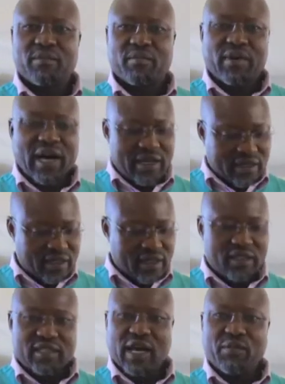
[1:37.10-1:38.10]

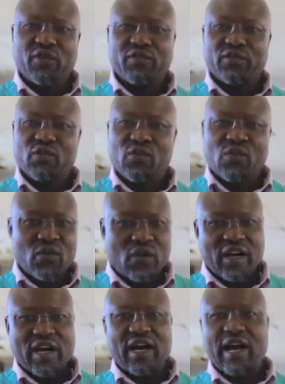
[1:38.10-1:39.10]
But some of you
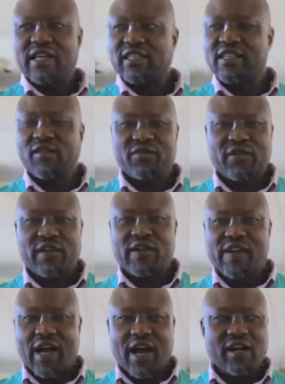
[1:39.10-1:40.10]
are still very
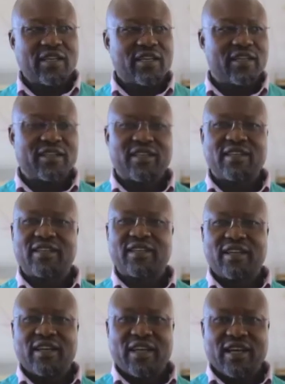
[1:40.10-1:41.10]
young.
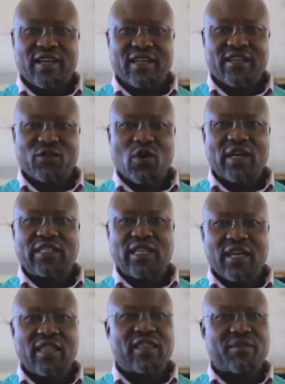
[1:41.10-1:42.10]
Your
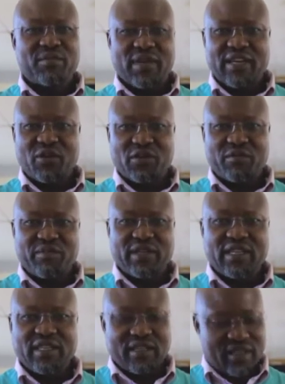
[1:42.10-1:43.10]
teeth may not
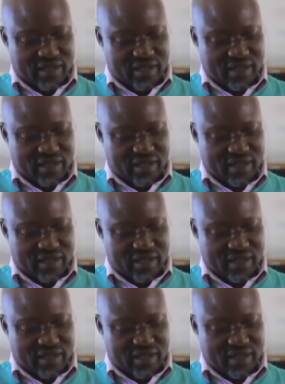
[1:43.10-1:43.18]
be